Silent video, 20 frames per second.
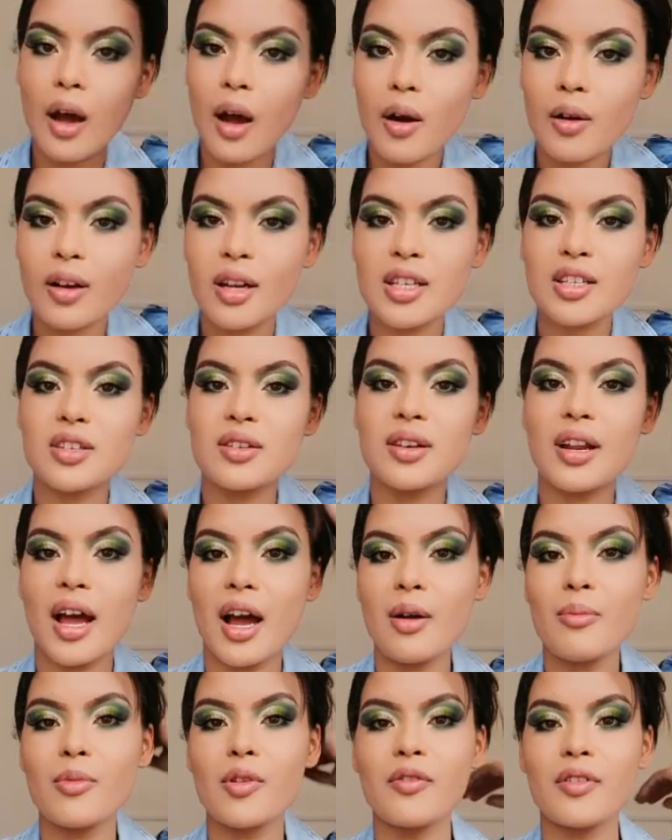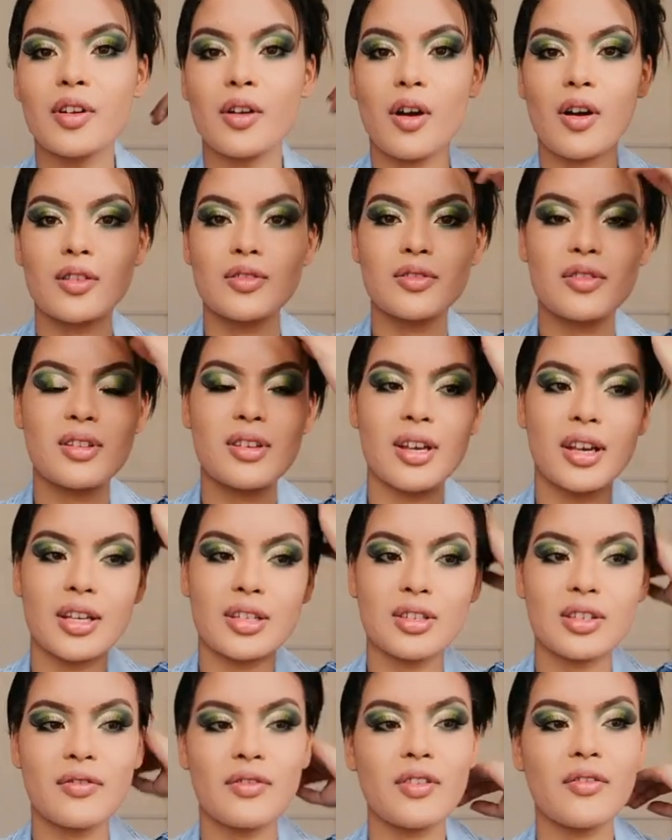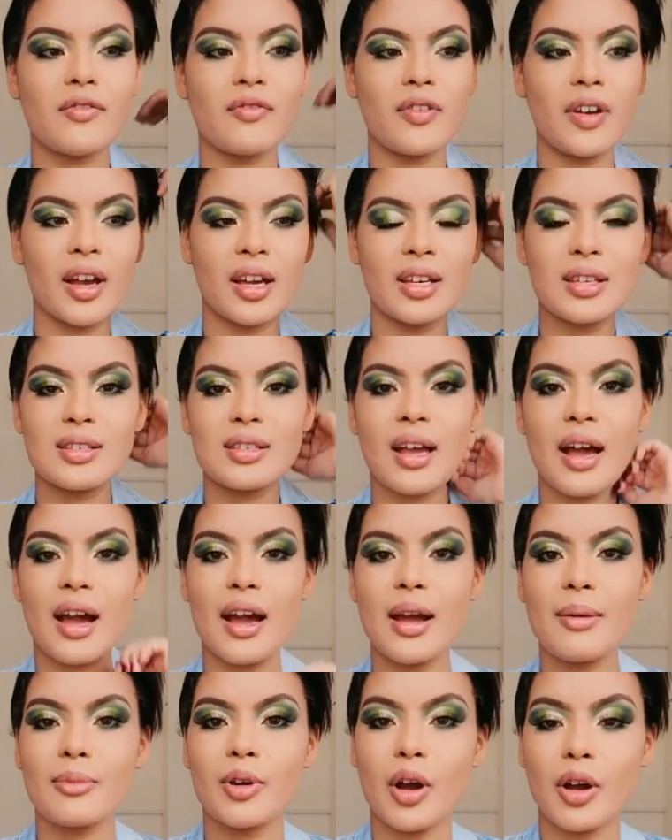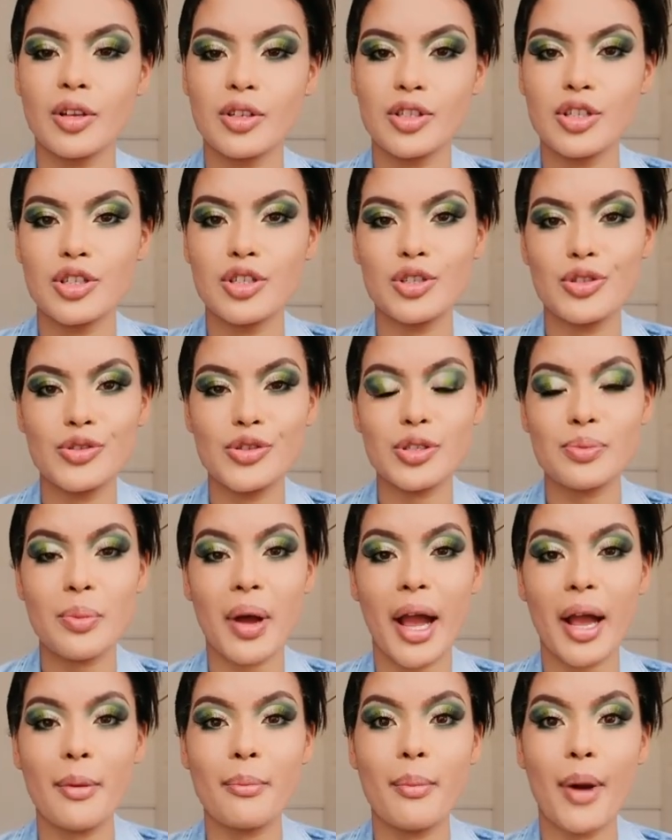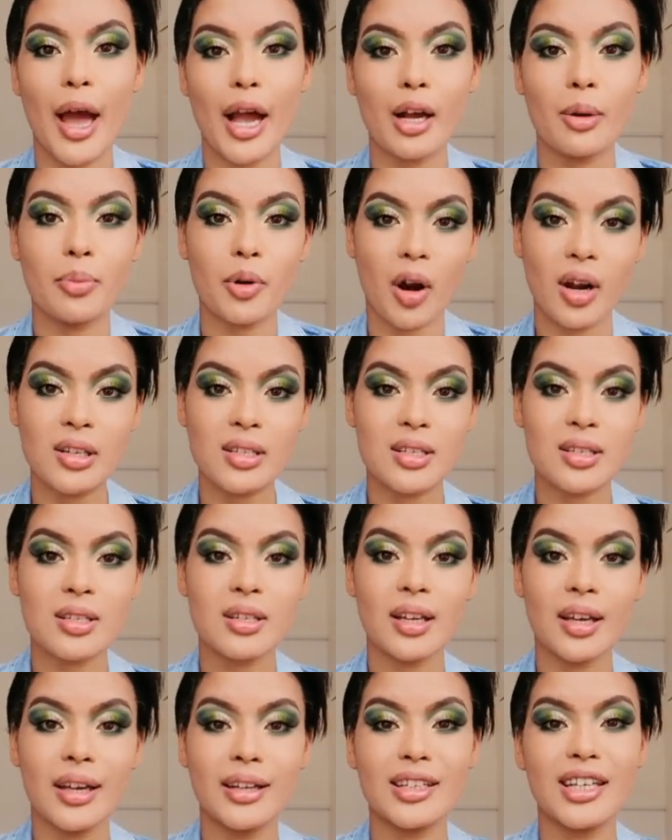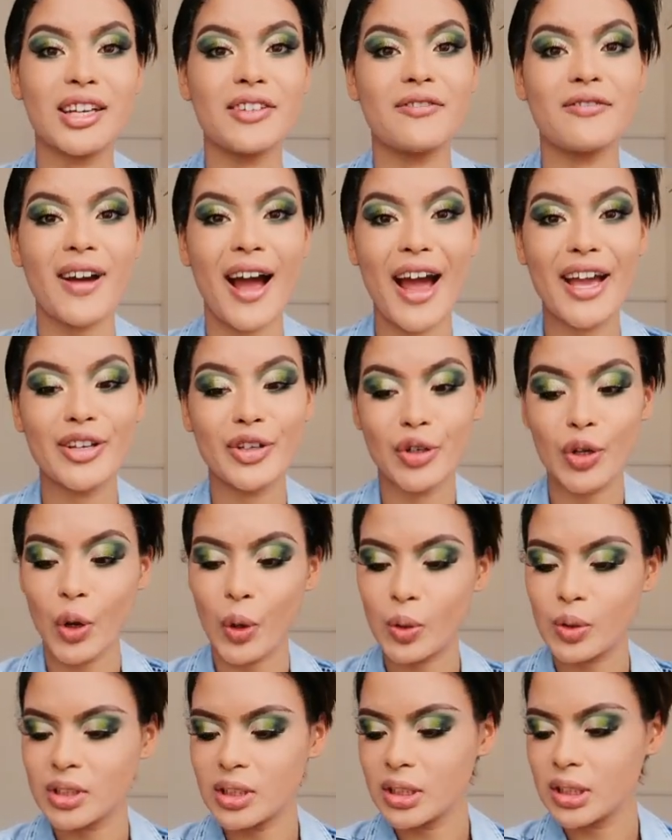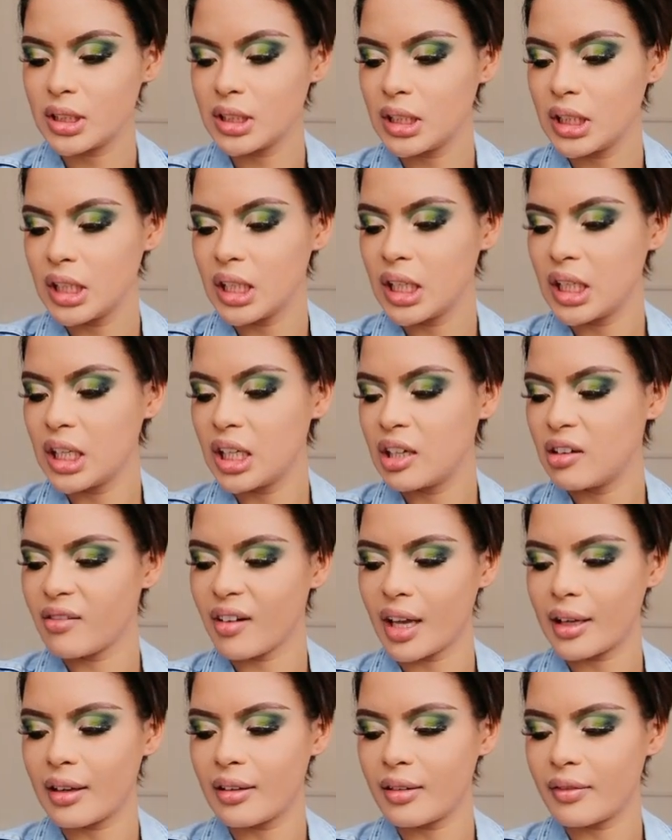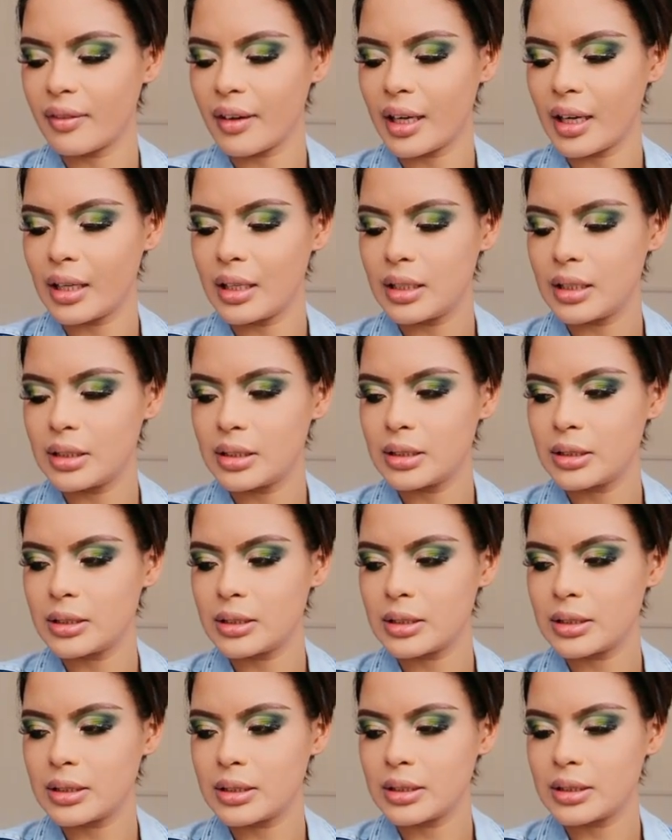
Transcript: okay, so now moving on to the rest of the face, I am going to use my MAC bronzer in Refined Golden, if I can find it.